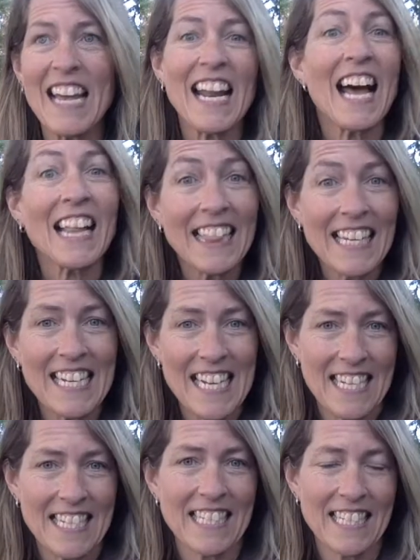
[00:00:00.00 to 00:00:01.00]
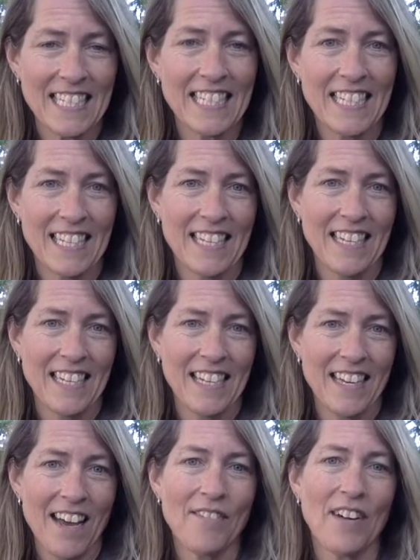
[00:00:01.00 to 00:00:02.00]
ugliness
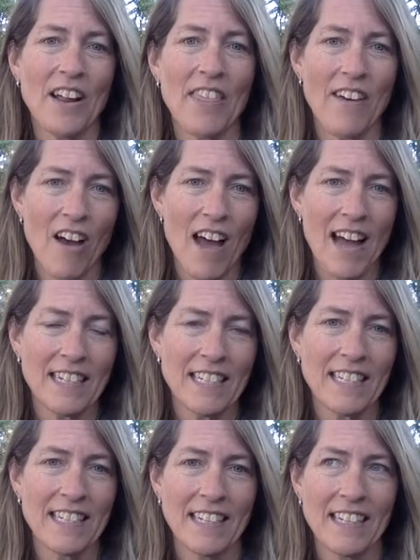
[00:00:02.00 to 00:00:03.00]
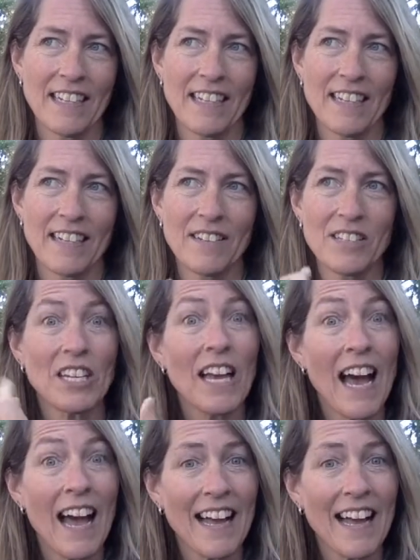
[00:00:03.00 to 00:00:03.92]
of our thought to God,